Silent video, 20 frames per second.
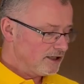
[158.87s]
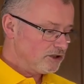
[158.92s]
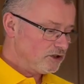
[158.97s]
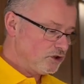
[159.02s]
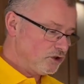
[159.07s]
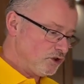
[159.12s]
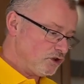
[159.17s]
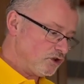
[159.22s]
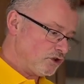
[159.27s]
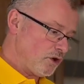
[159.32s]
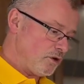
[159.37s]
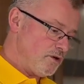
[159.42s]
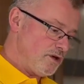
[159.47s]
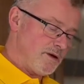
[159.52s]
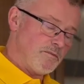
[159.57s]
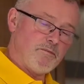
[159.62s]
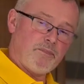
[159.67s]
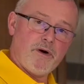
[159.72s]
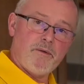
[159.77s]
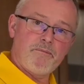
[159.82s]
just so you
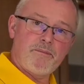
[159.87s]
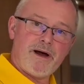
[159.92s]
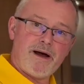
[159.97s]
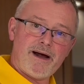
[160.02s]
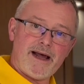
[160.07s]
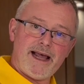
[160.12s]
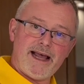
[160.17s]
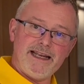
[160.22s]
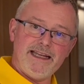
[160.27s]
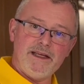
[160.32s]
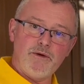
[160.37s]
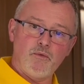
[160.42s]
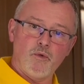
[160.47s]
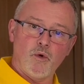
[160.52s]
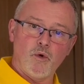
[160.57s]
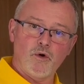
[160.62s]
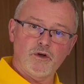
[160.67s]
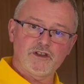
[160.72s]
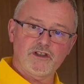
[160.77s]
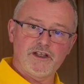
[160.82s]
can pump out any
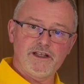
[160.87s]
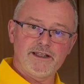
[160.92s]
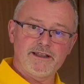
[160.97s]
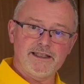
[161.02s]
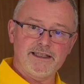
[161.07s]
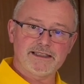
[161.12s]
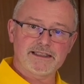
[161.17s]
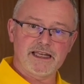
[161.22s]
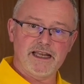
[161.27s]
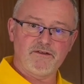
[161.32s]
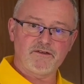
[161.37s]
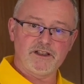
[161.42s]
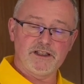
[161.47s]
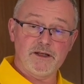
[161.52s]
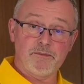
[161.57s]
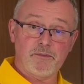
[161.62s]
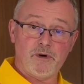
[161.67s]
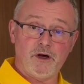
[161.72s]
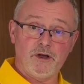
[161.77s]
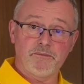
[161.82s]
water that's left in
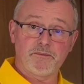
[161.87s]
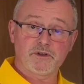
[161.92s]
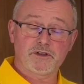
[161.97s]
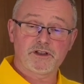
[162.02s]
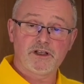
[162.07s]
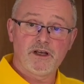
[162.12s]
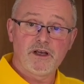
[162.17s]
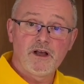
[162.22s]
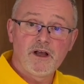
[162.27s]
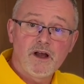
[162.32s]
your pipes.